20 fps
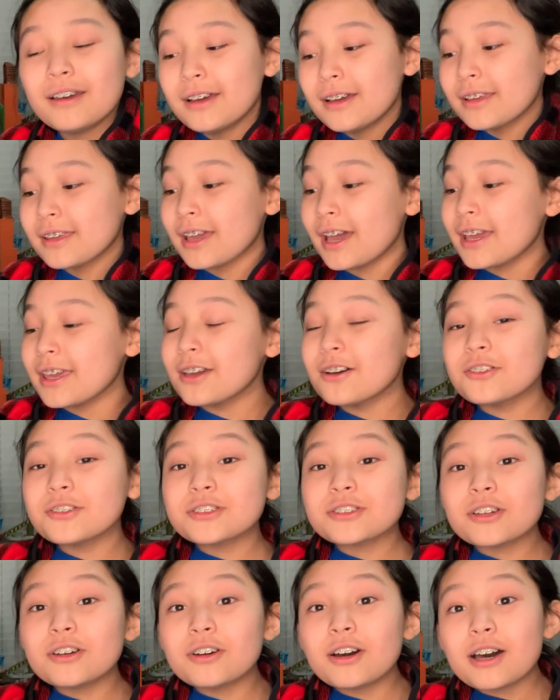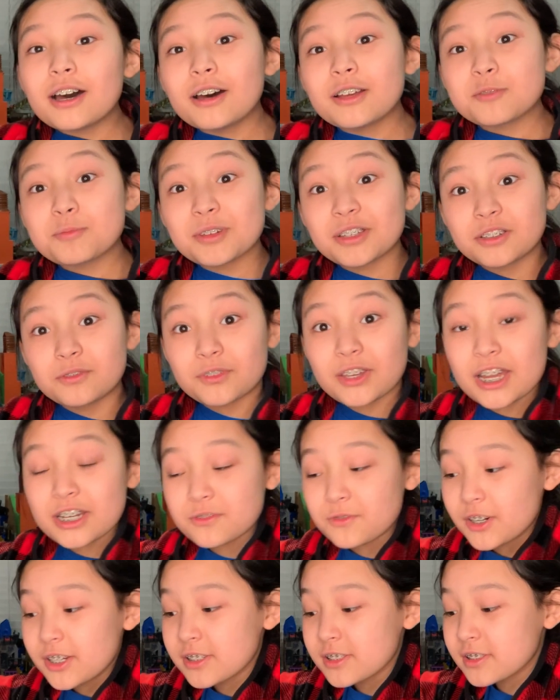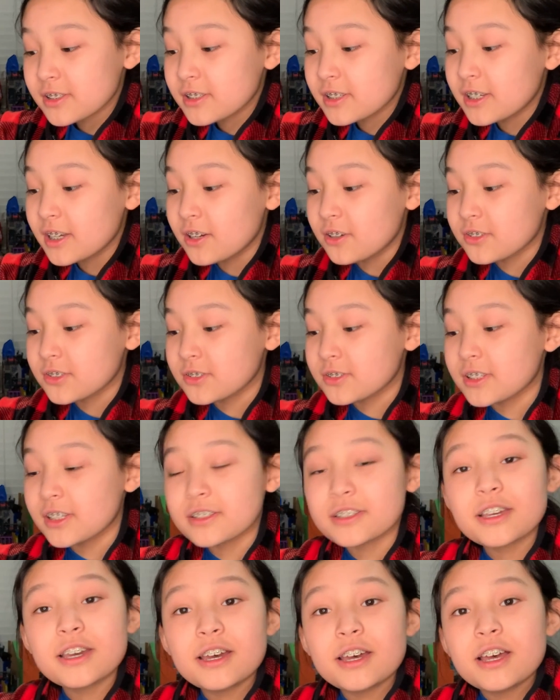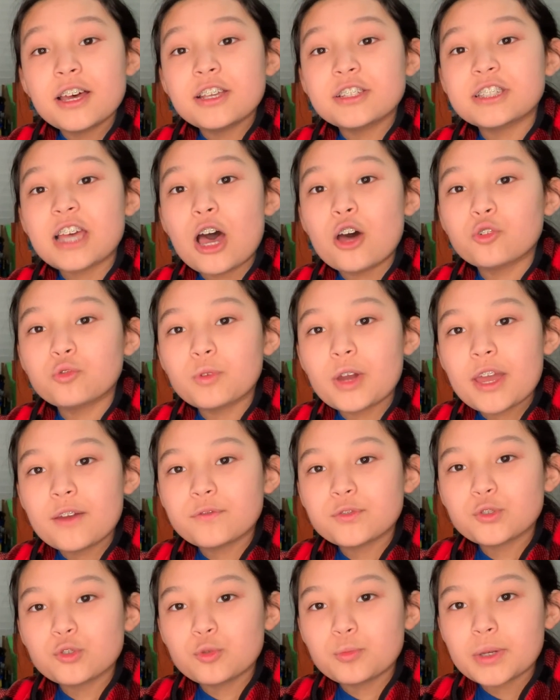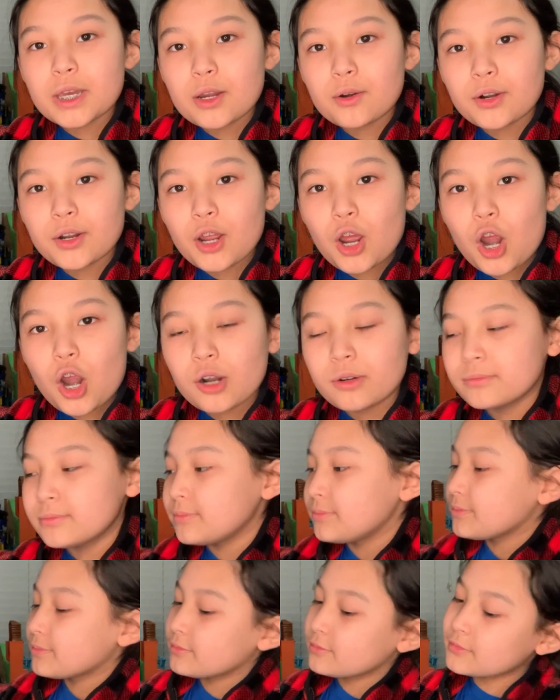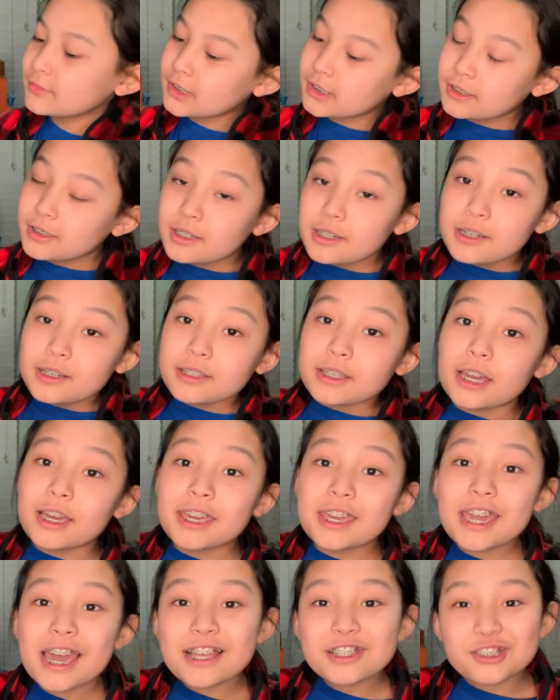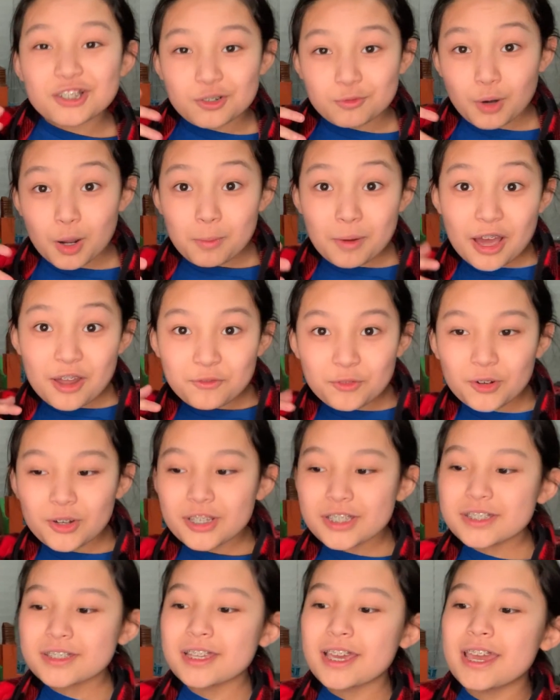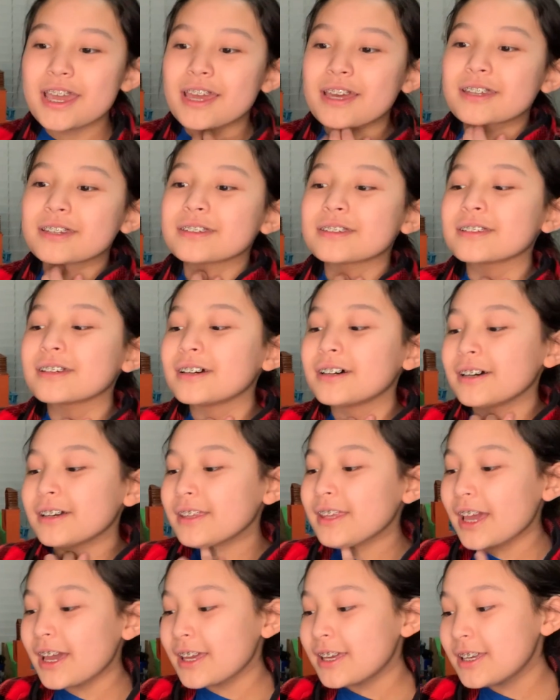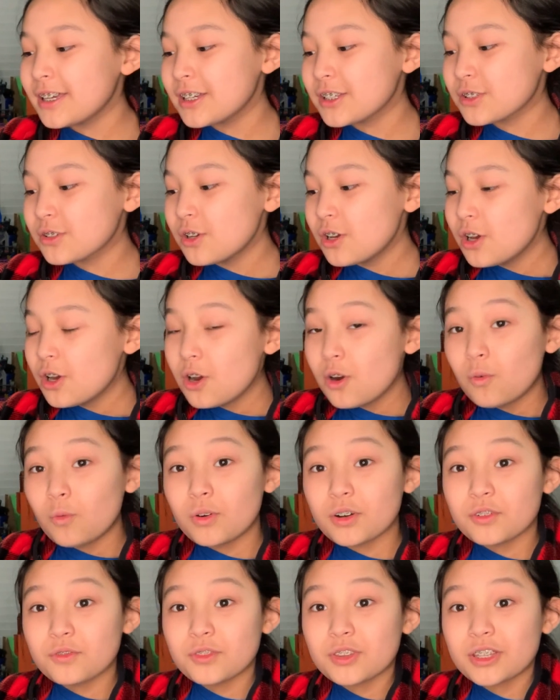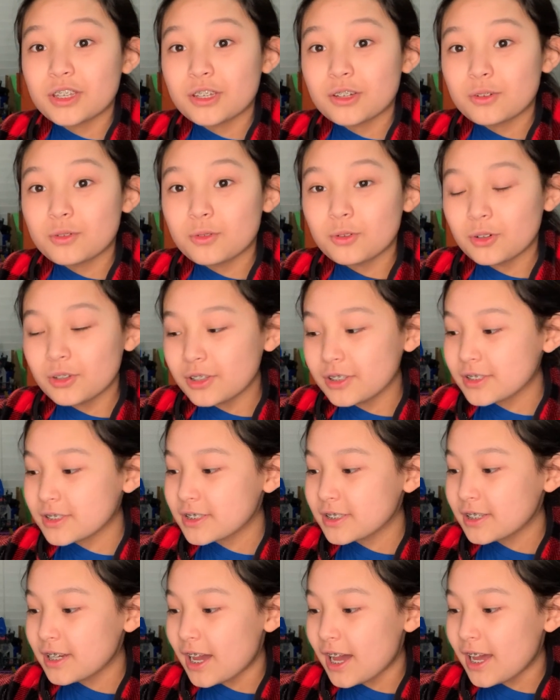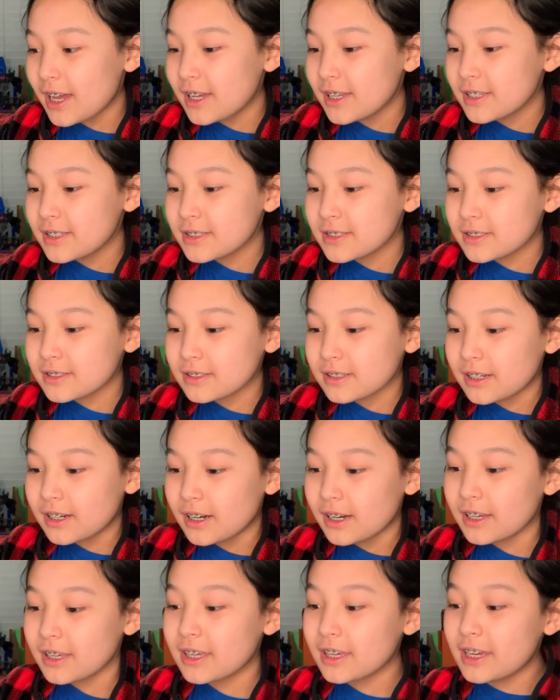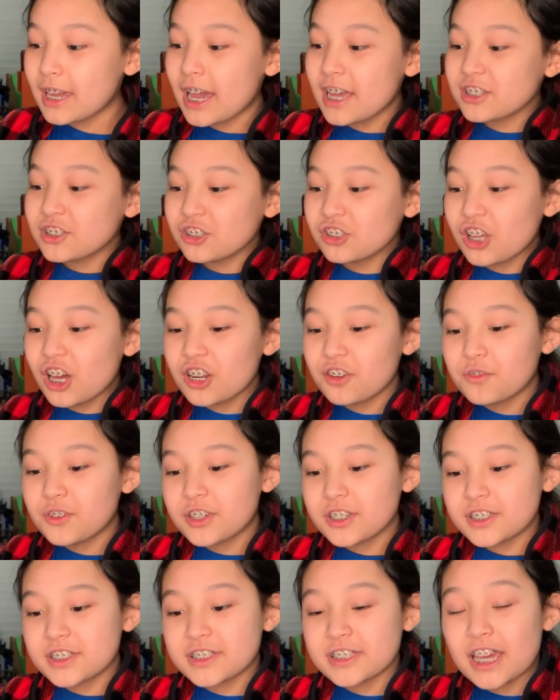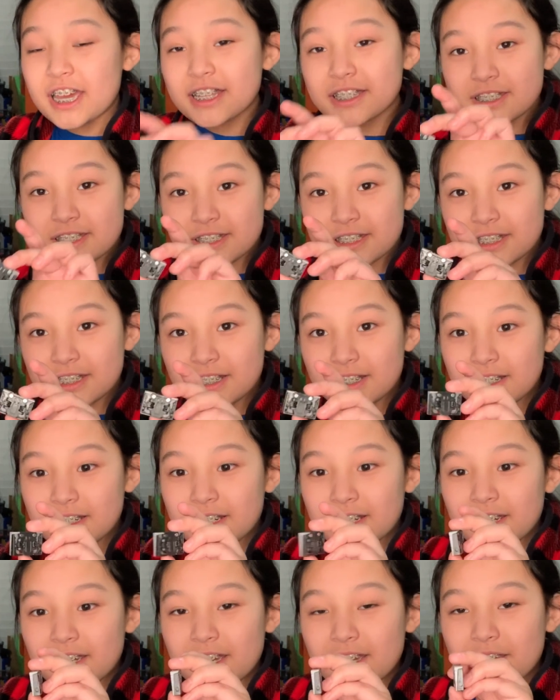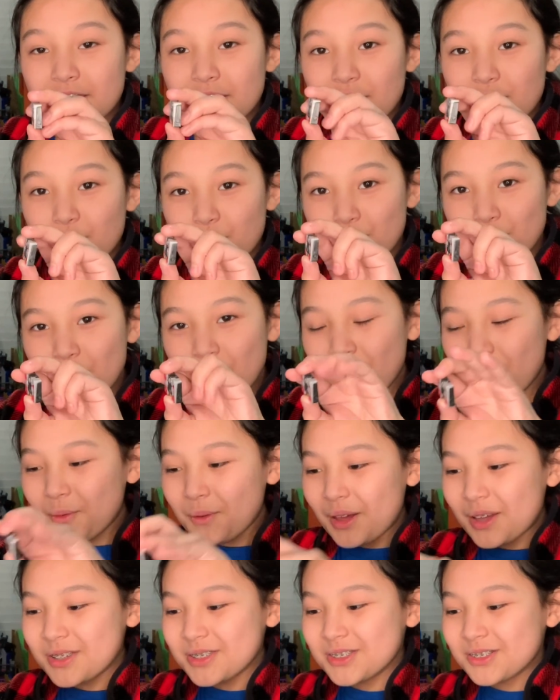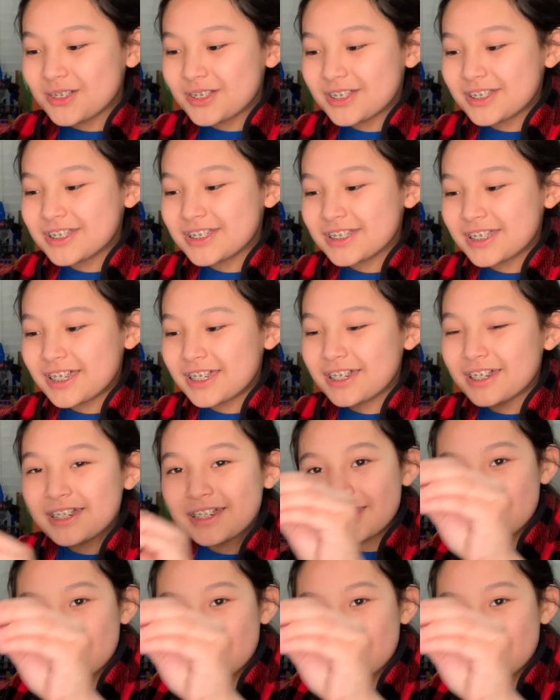Yeah, he also, speaking of catchphrases, he also says, "Soundwave superior." Yeah, he has a robot voice, and yeah, he's one of the coolest guys. He has a lot of cassettes, as you can see.